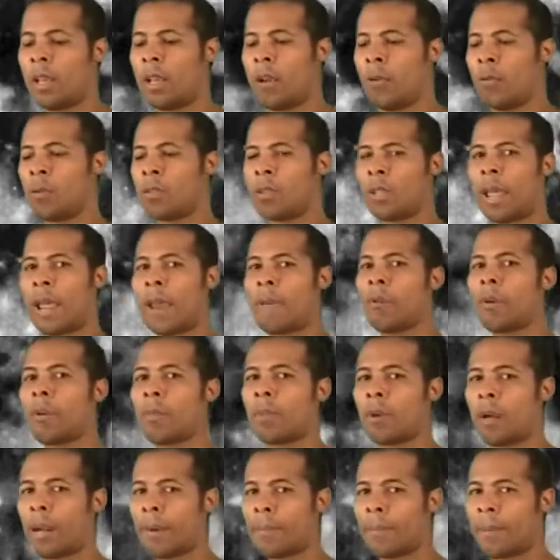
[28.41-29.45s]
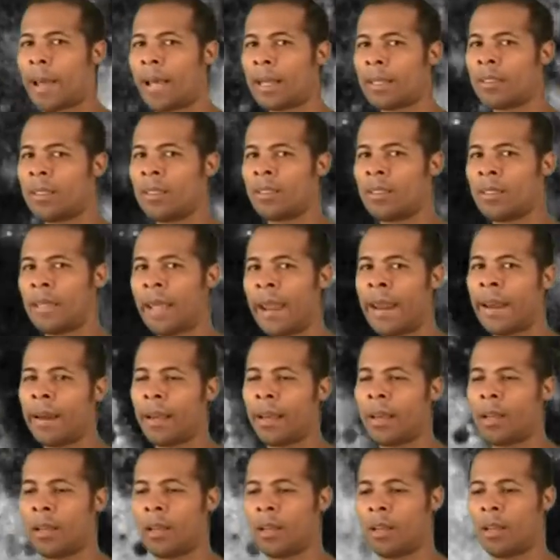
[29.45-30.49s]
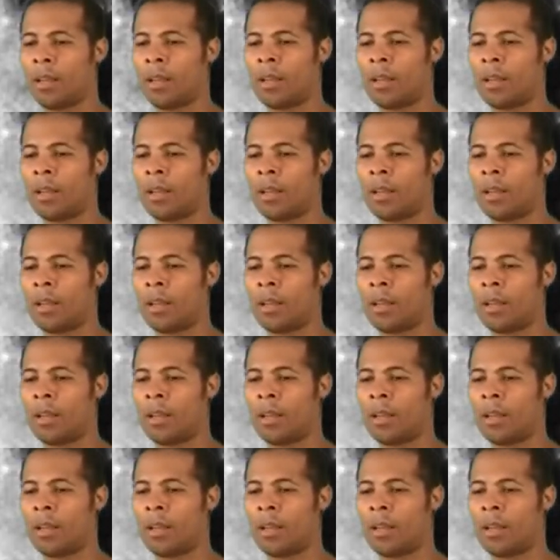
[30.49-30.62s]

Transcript: and was able to bring back this data.